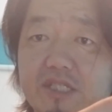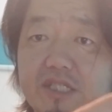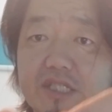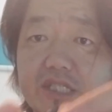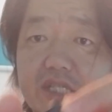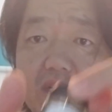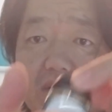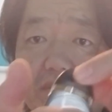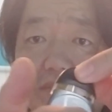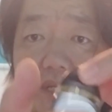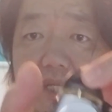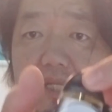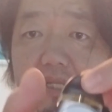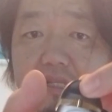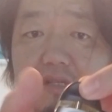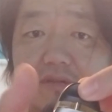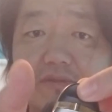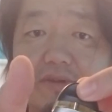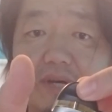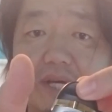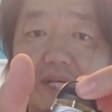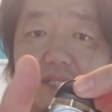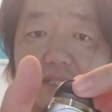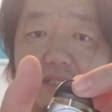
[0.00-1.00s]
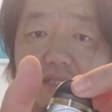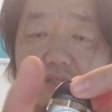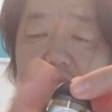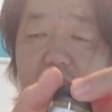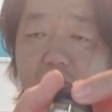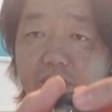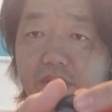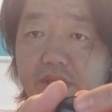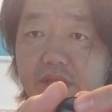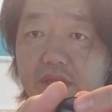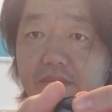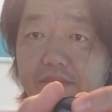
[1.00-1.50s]
just going to be the device
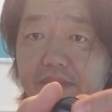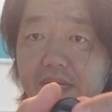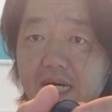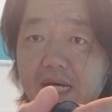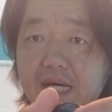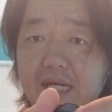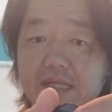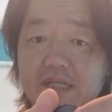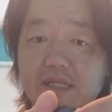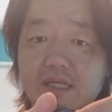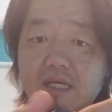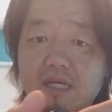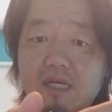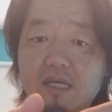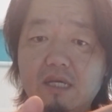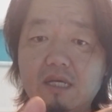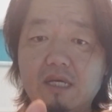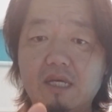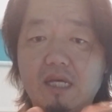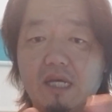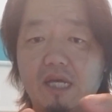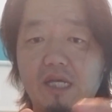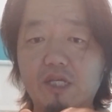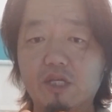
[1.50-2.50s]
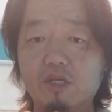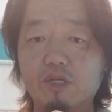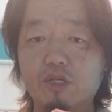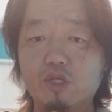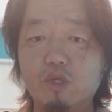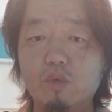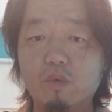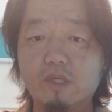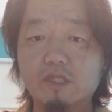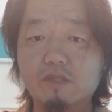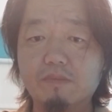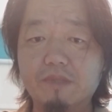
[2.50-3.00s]
with the pod, your
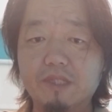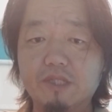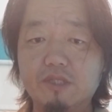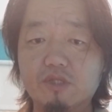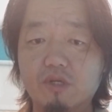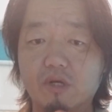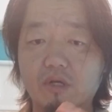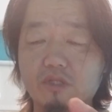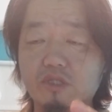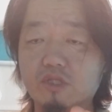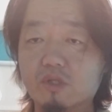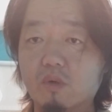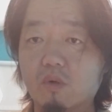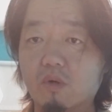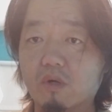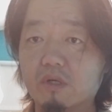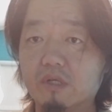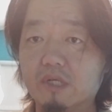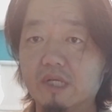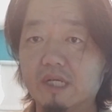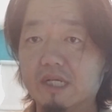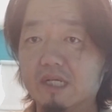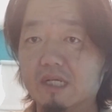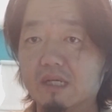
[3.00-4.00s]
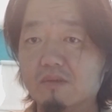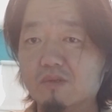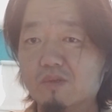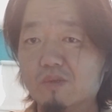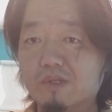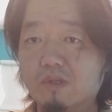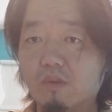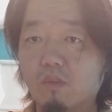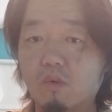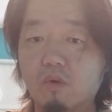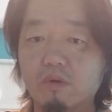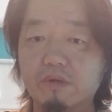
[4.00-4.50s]
U S B charge cord, and it comes
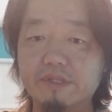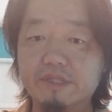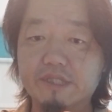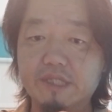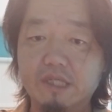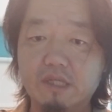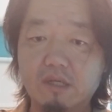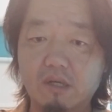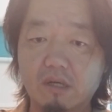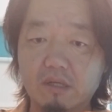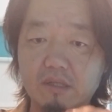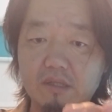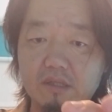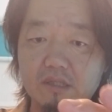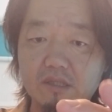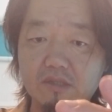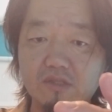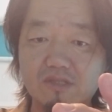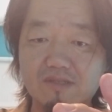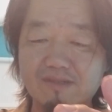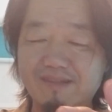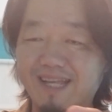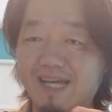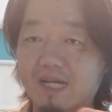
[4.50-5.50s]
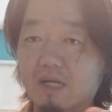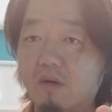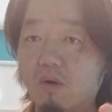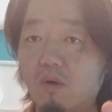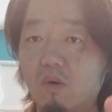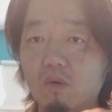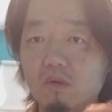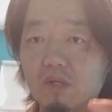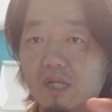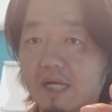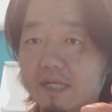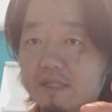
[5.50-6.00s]
with the warranty card. There's not a
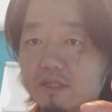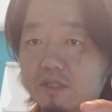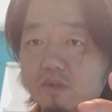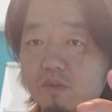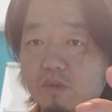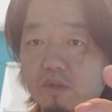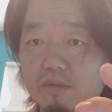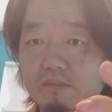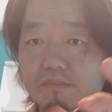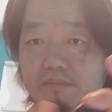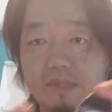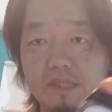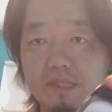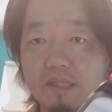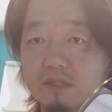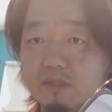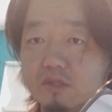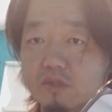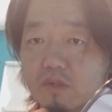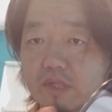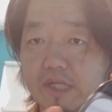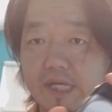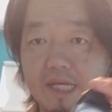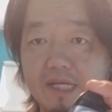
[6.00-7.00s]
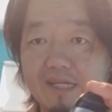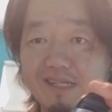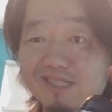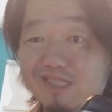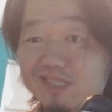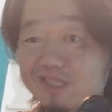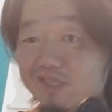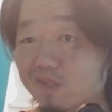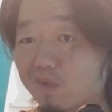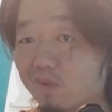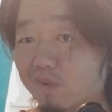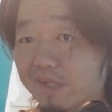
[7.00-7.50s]
whole lot to it, but it's okay
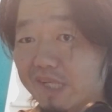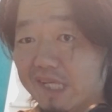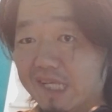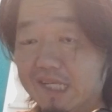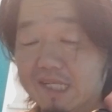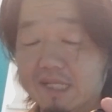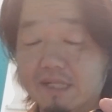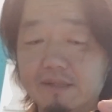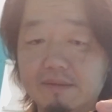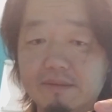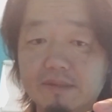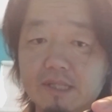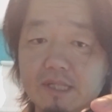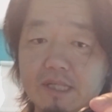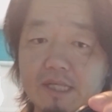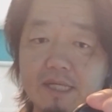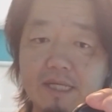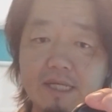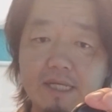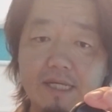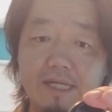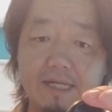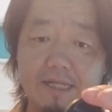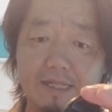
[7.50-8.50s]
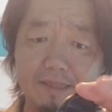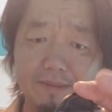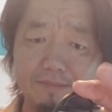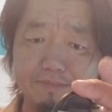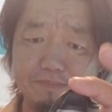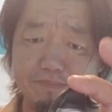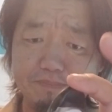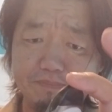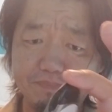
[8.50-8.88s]
because you don't need it. Um,